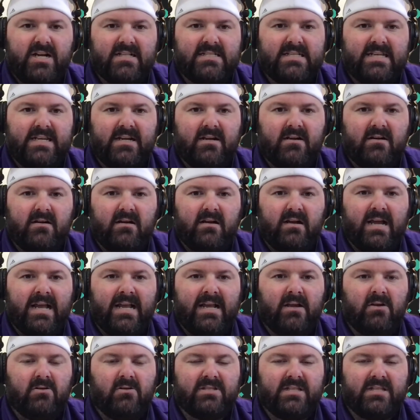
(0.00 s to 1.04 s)
here. I
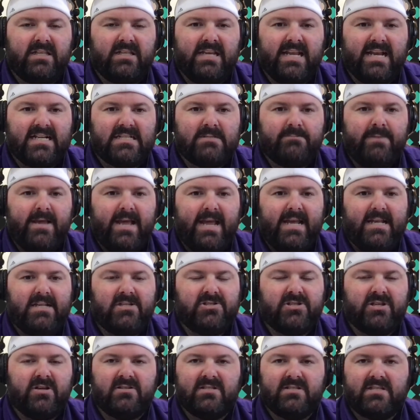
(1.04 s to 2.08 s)
go to the next
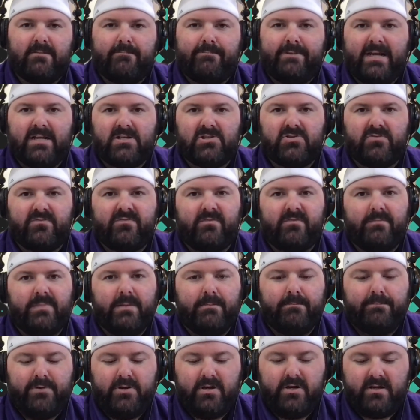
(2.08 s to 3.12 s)
page. There's the picture from
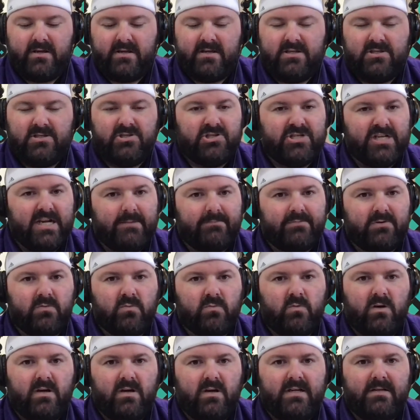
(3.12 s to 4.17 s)
the book, chapter
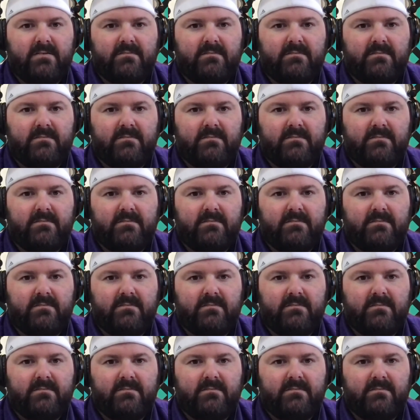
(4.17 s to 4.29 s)
1.